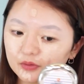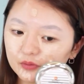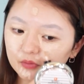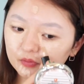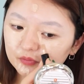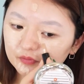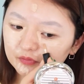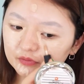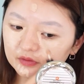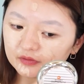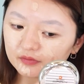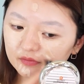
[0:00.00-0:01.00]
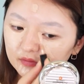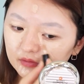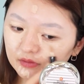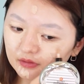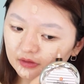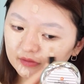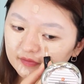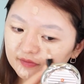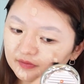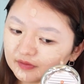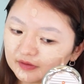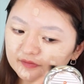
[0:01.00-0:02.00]
who do this in
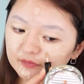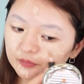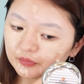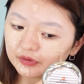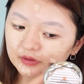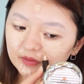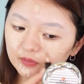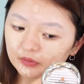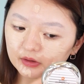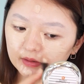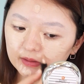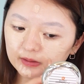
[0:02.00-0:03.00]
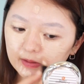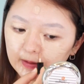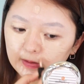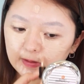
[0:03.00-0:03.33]
such a pretty way.